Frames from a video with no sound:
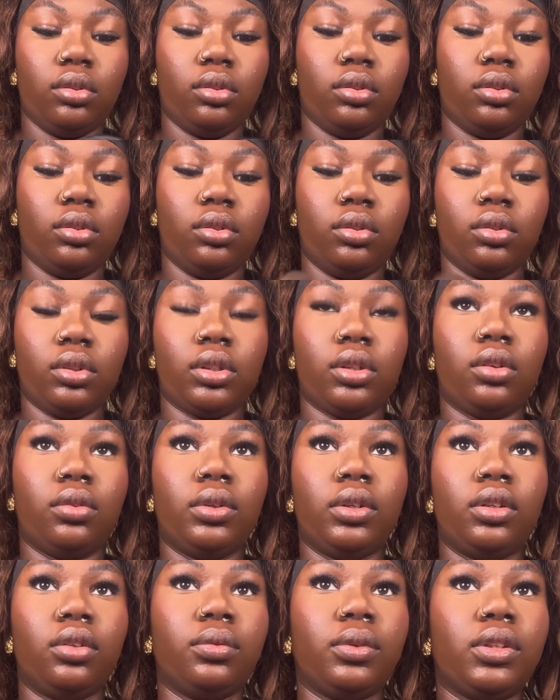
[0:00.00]
So I go
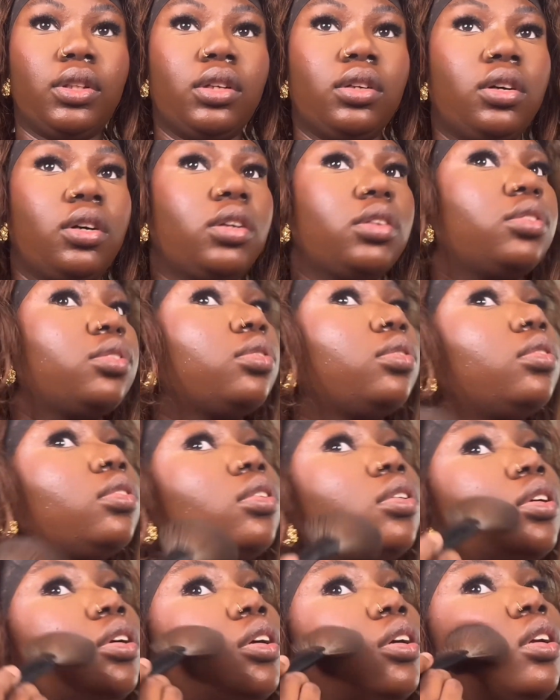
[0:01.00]
in with the
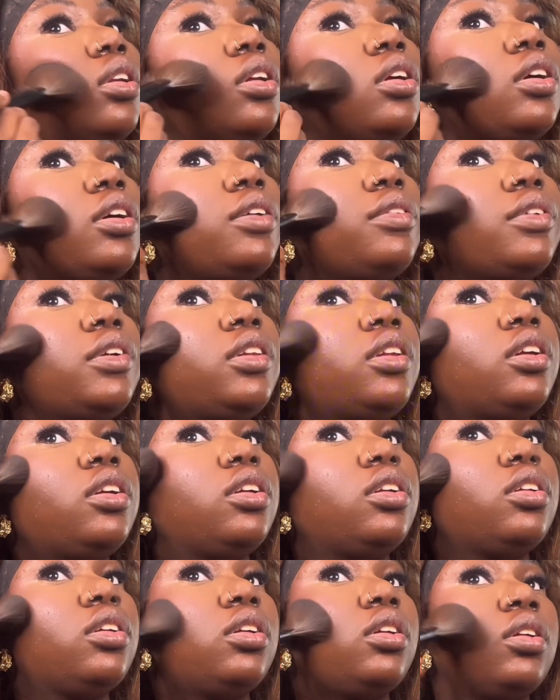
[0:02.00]
contour, and
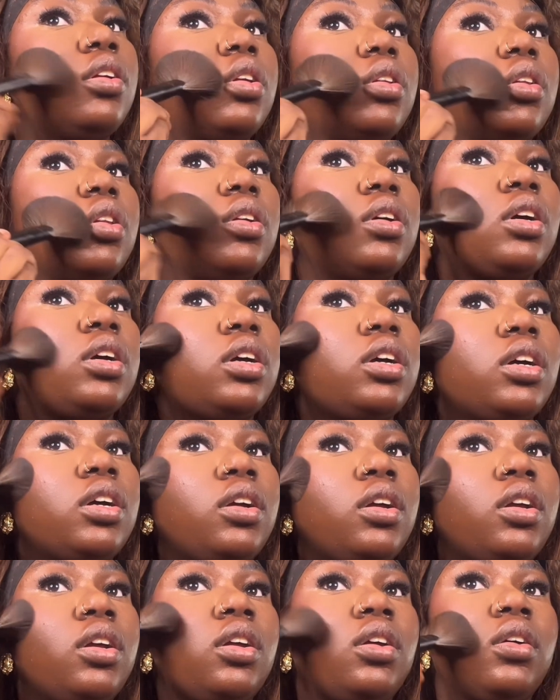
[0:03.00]
everything that
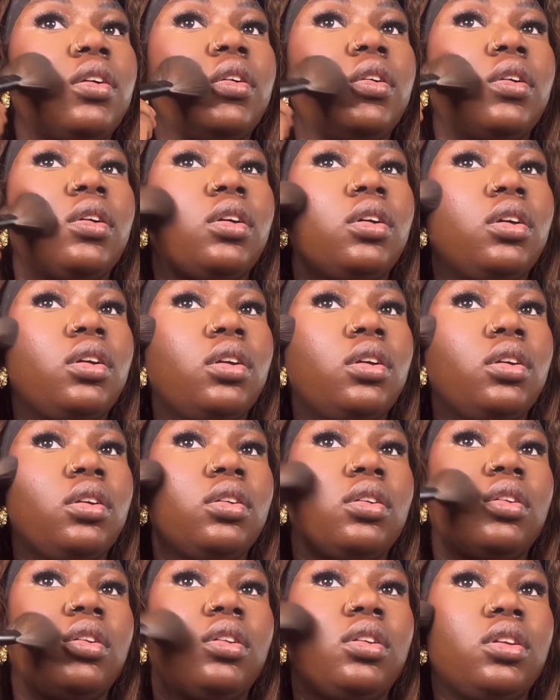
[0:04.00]
I
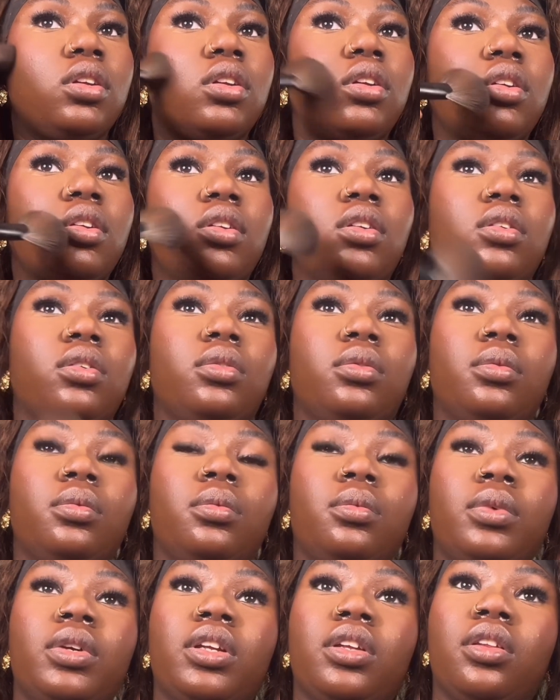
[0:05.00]
did
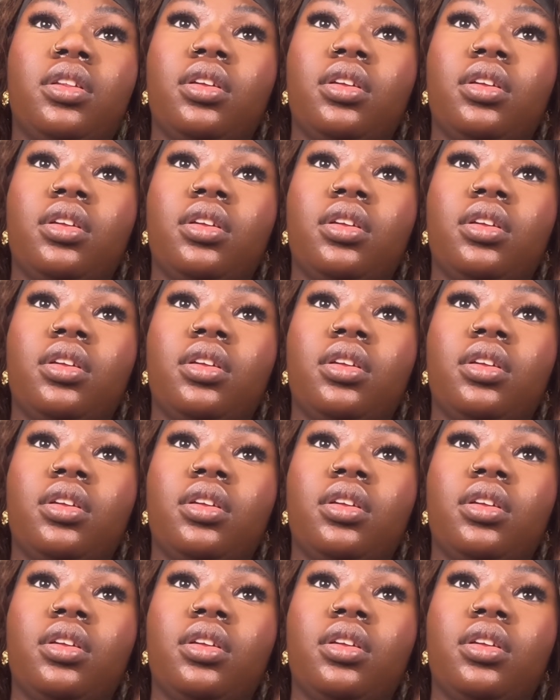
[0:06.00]
with